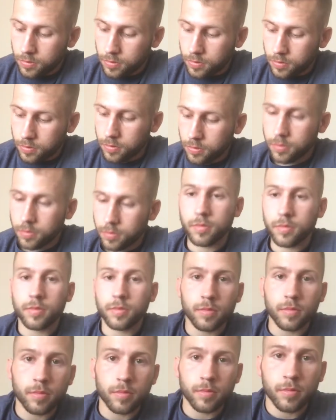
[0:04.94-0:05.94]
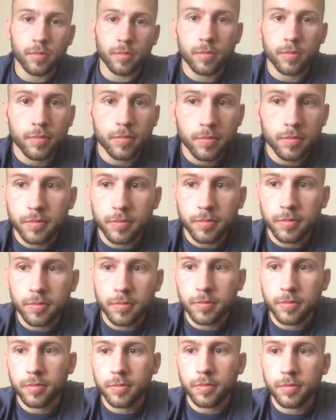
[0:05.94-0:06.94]

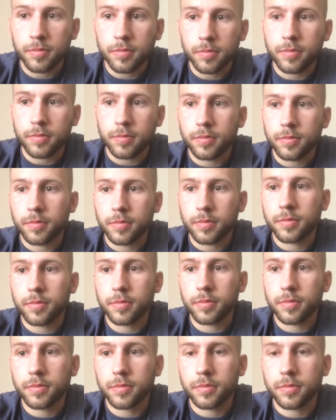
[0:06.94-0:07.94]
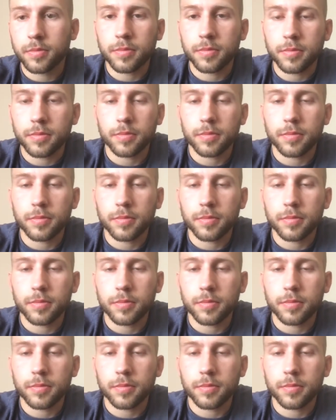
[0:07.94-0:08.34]
[no speech]